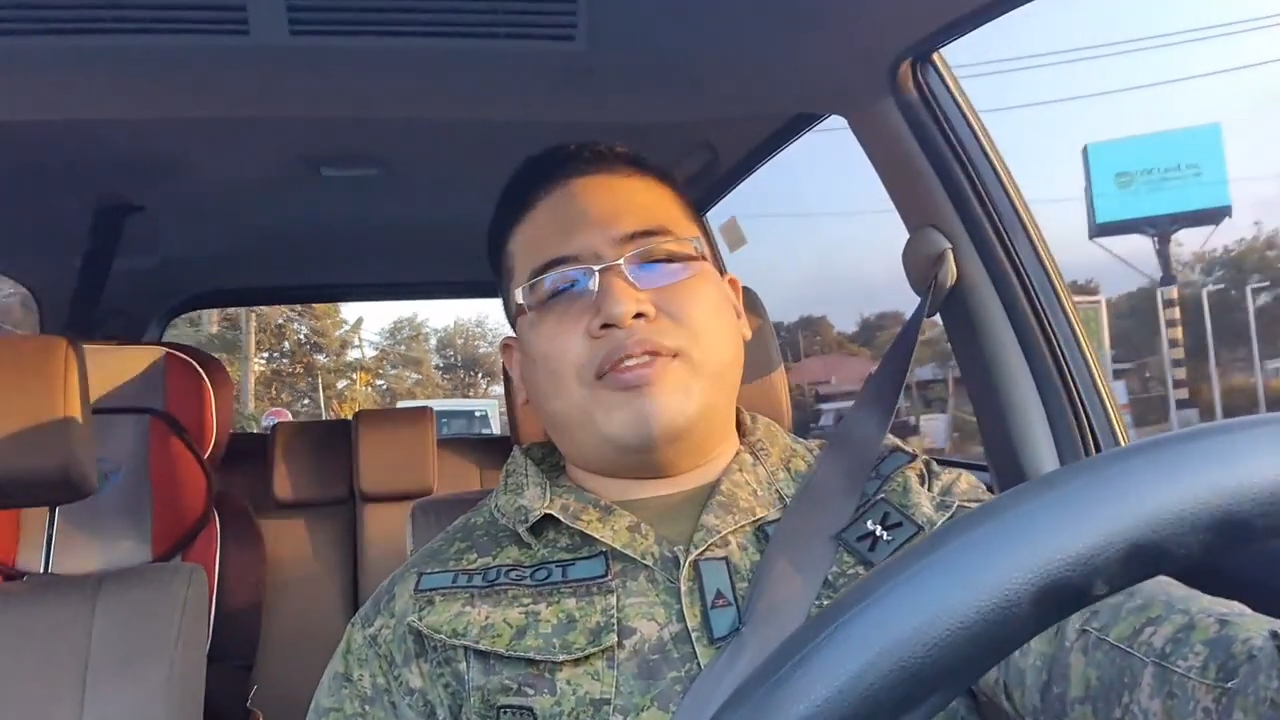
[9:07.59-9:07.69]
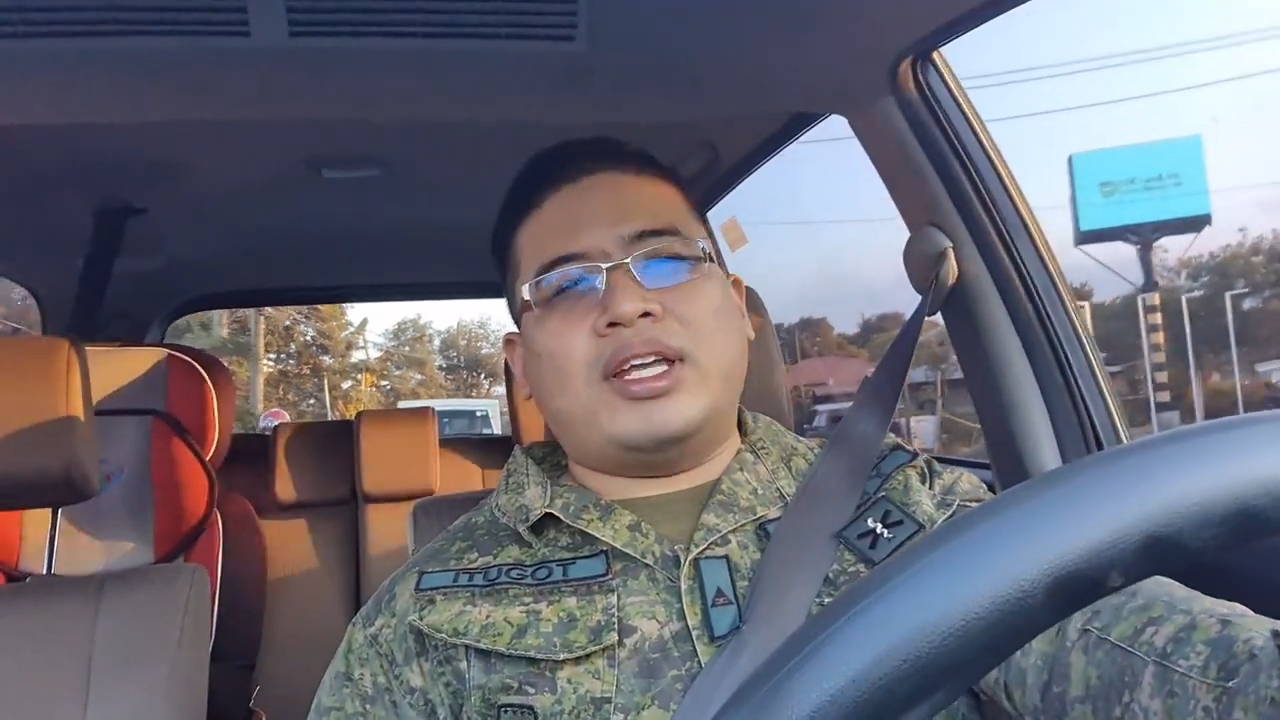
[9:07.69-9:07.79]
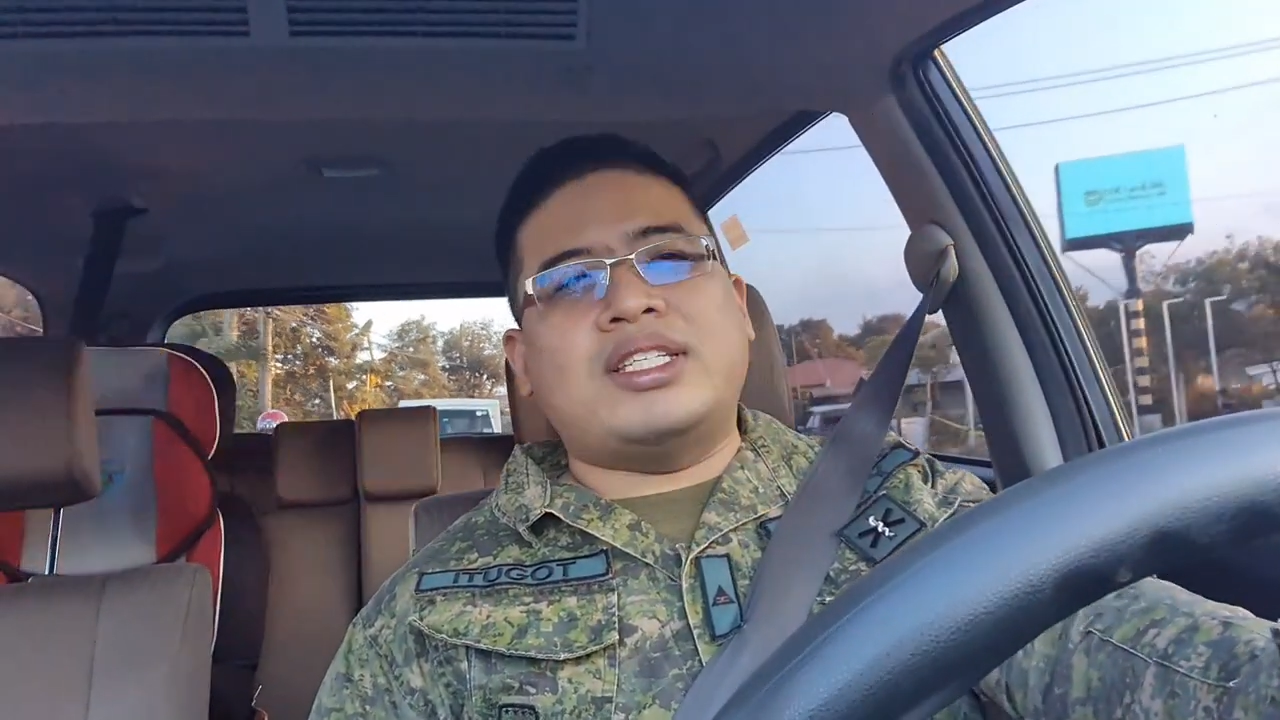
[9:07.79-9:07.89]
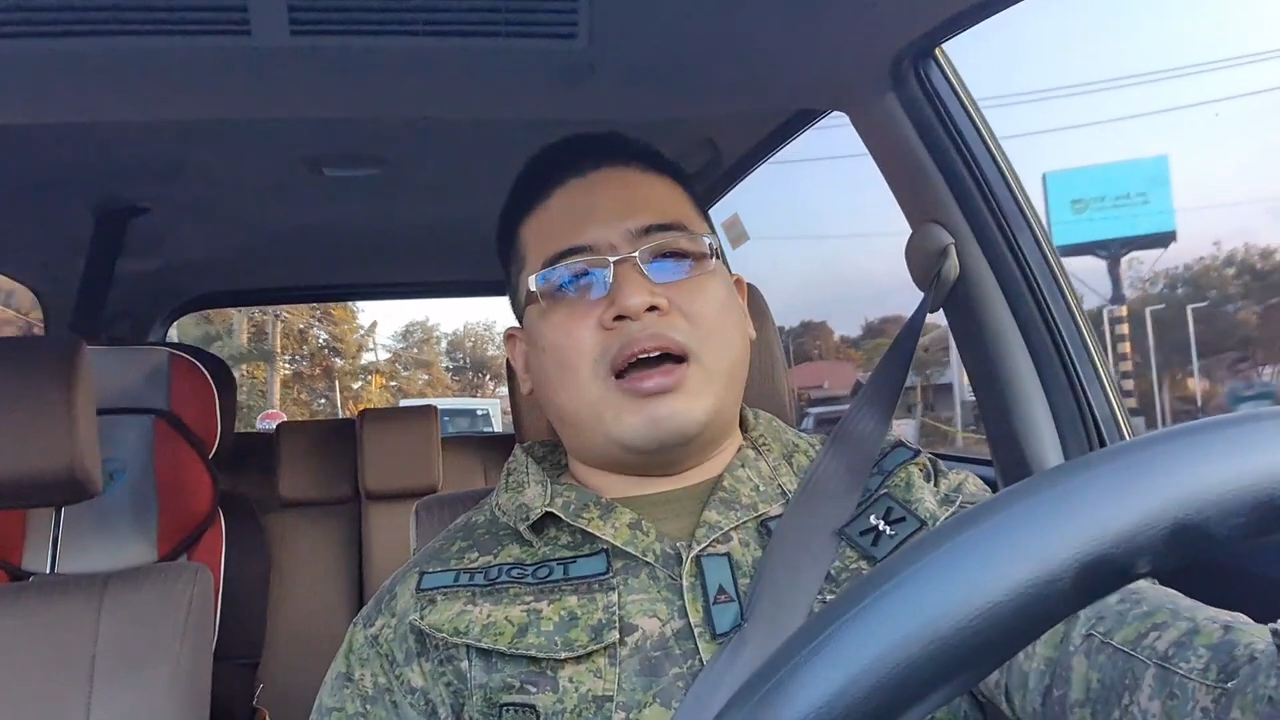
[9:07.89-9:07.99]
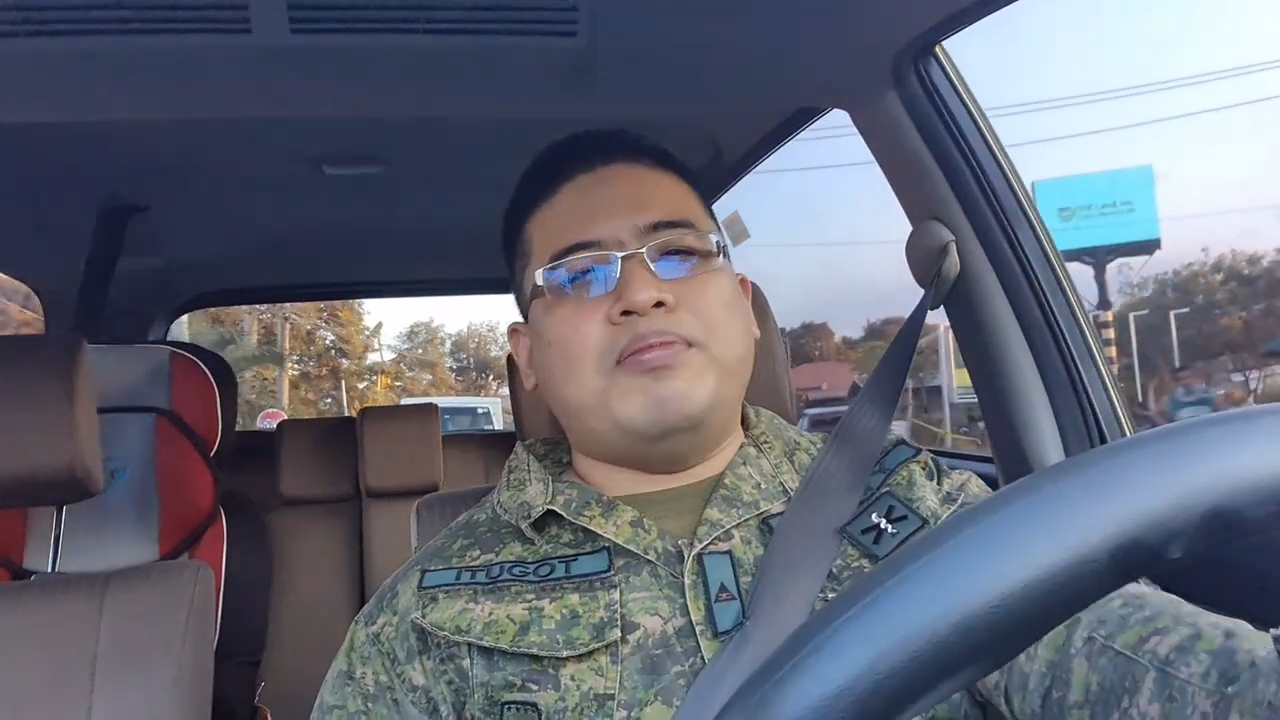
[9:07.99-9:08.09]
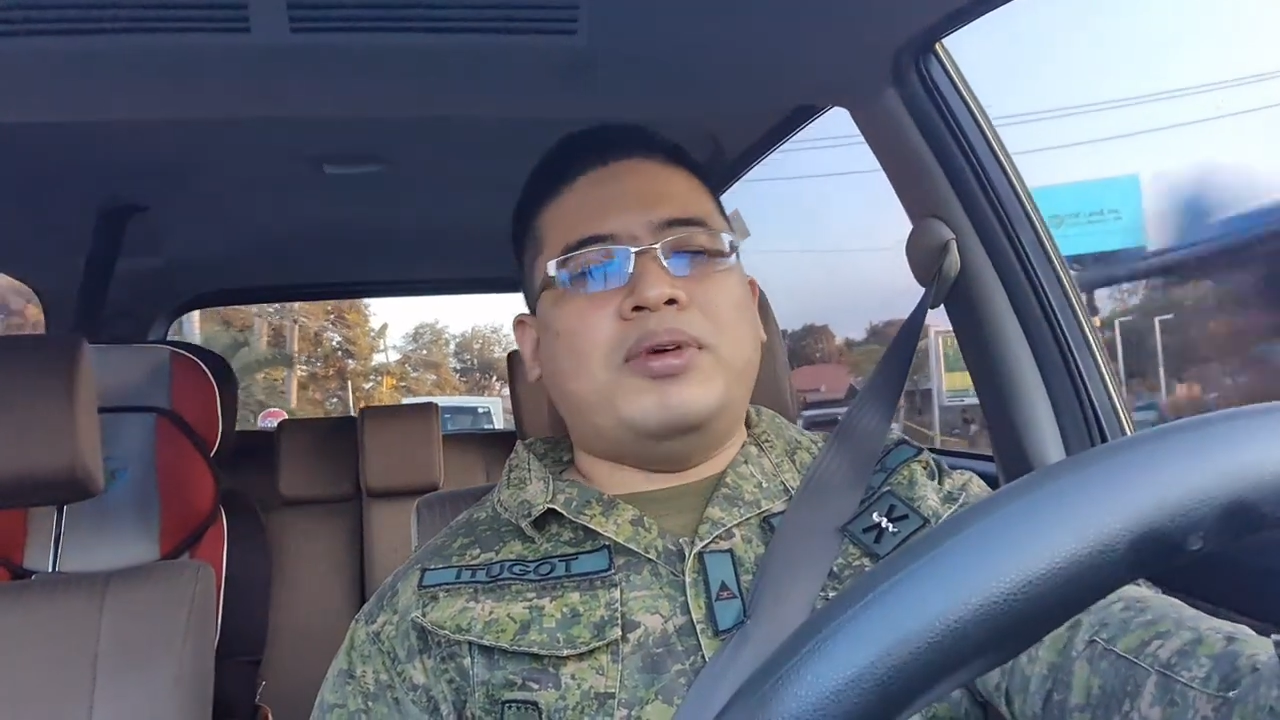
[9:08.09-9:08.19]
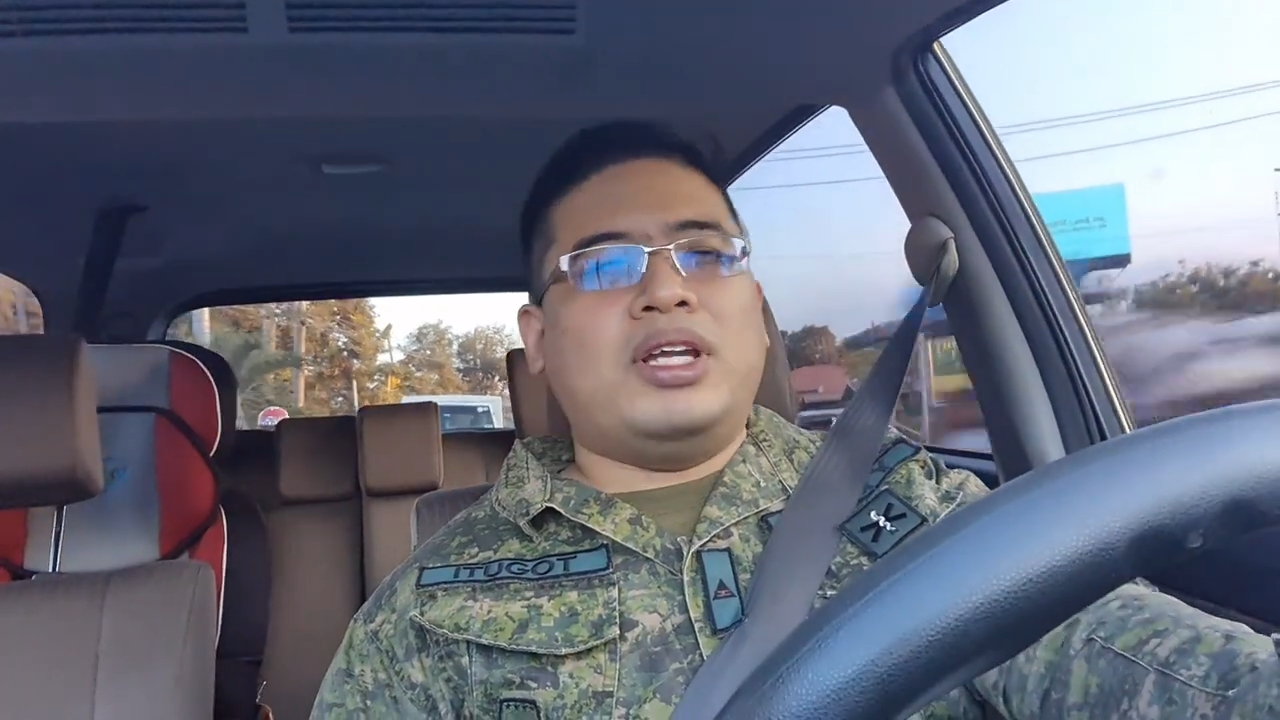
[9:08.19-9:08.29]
for example,